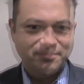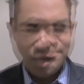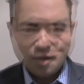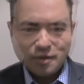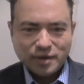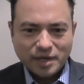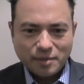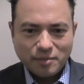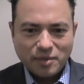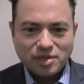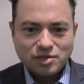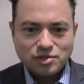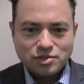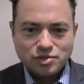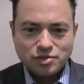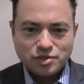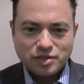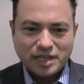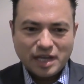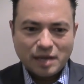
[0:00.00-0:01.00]
I recommend
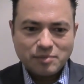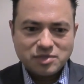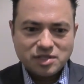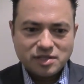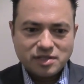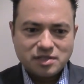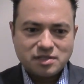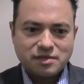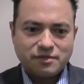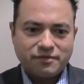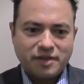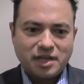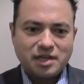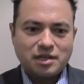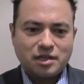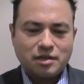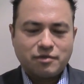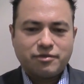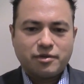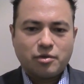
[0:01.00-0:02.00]
you come to this event
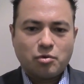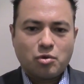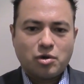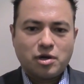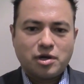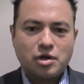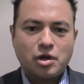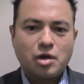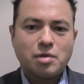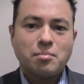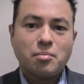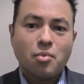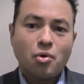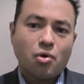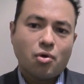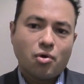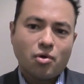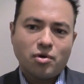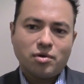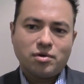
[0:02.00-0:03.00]
if you want to know
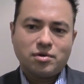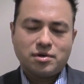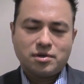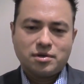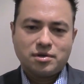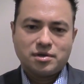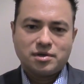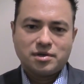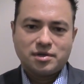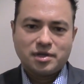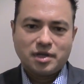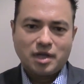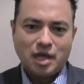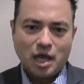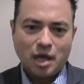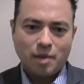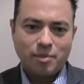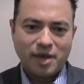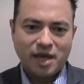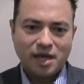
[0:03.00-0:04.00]
more
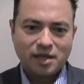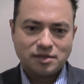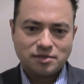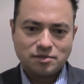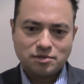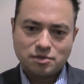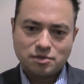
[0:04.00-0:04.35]
about